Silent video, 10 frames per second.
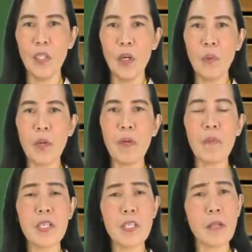We will be
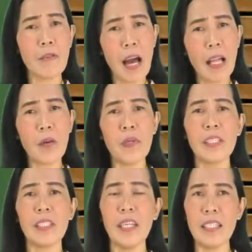still following
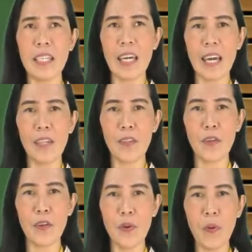the netiquette
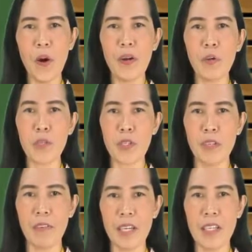you are
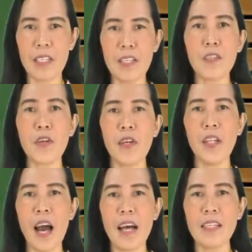observing since your
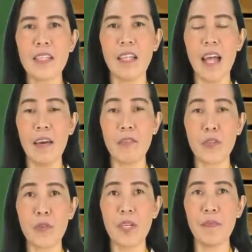last live
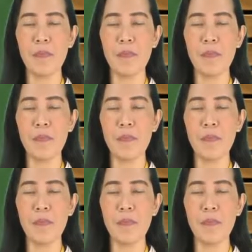stream.